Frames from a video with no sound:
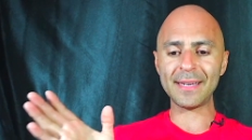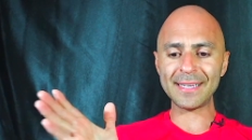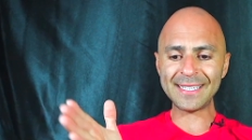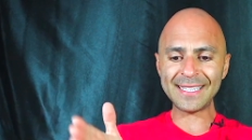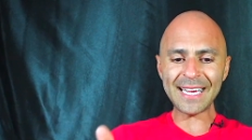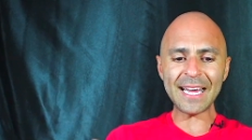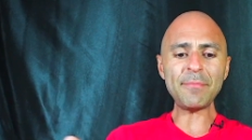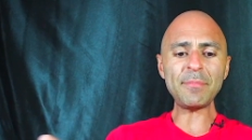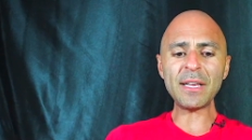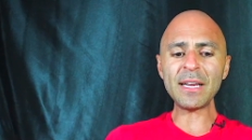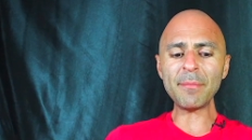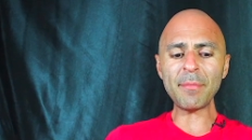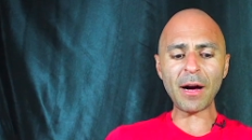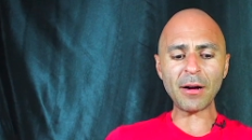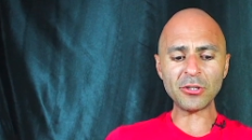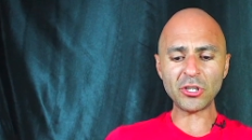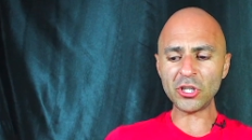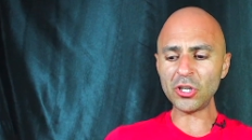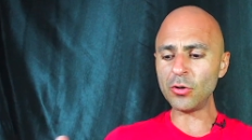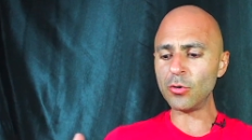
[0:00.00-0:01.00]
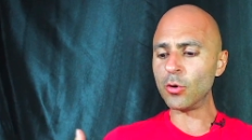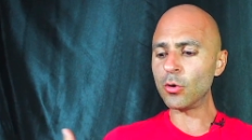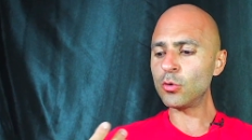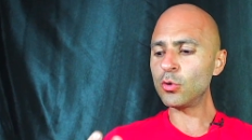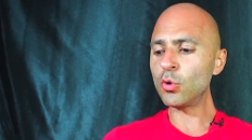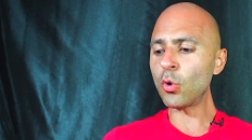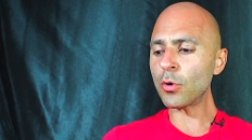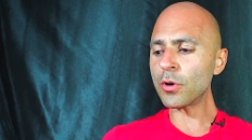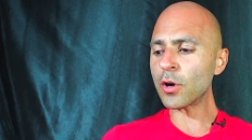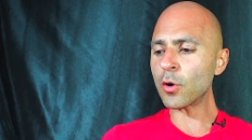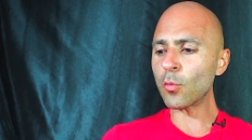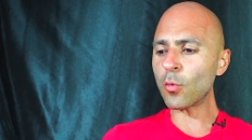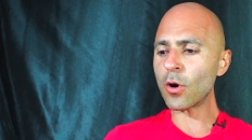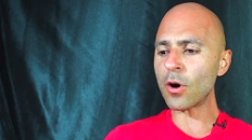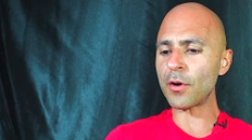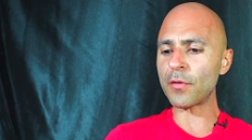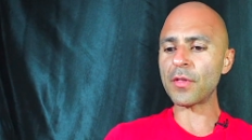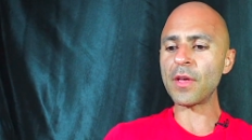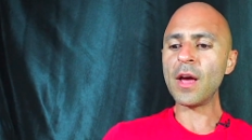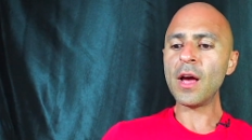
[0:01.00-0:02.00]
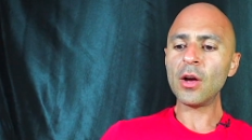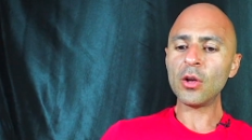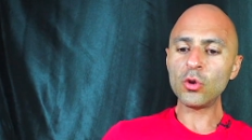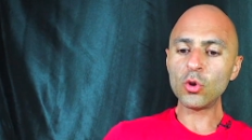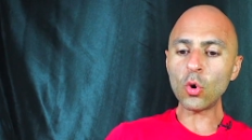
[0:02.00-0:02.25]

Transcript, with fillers: Same thing about you. Know your worth.